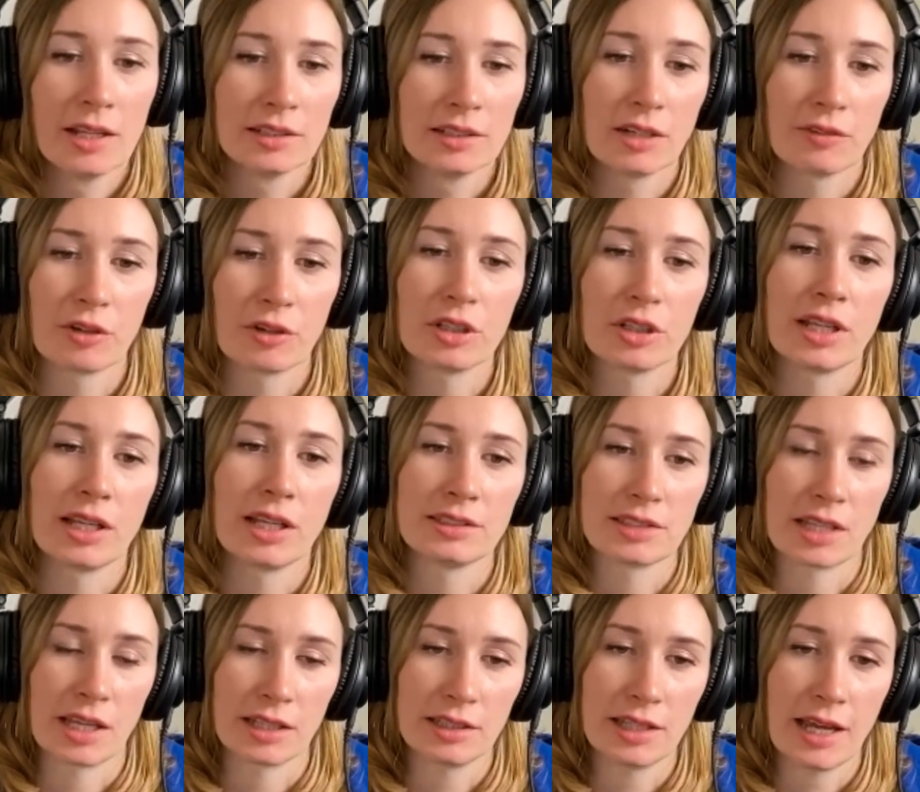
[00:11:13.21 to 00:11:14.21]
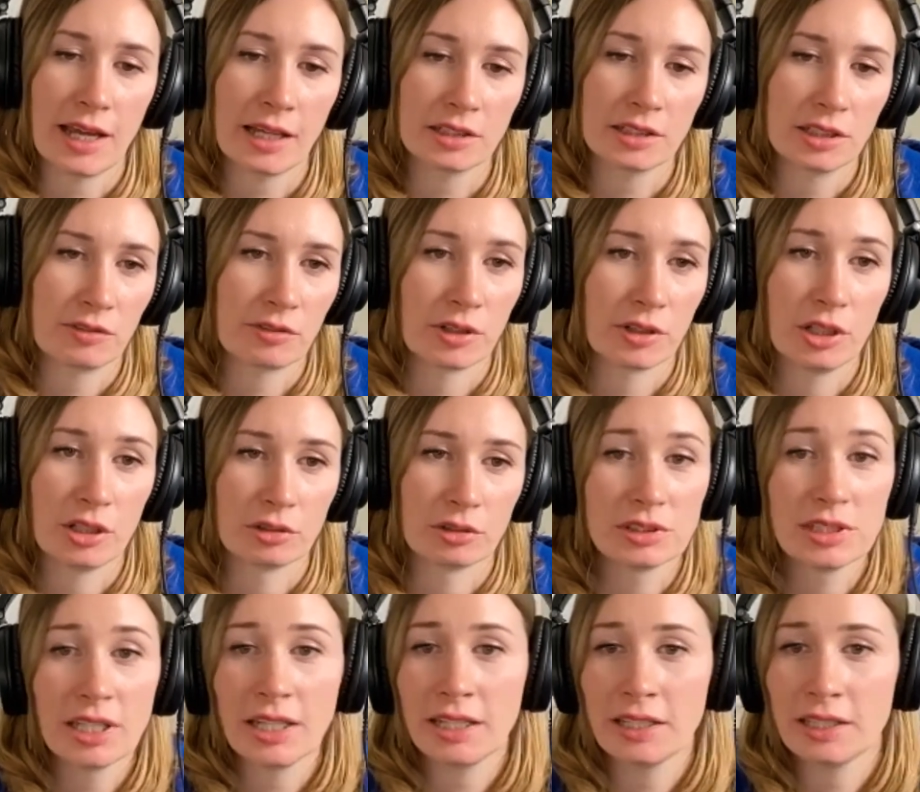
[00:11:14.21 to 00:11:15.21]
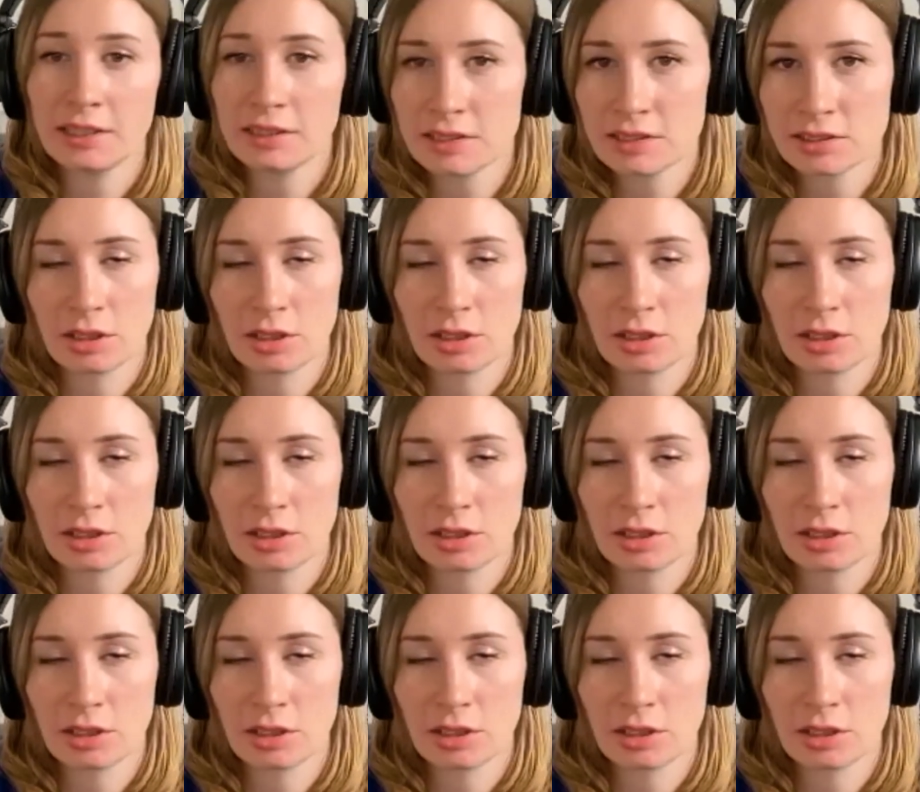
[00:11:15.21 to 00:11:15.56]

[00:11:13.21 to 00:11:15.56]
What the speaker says: different things like that, different, you know, tins,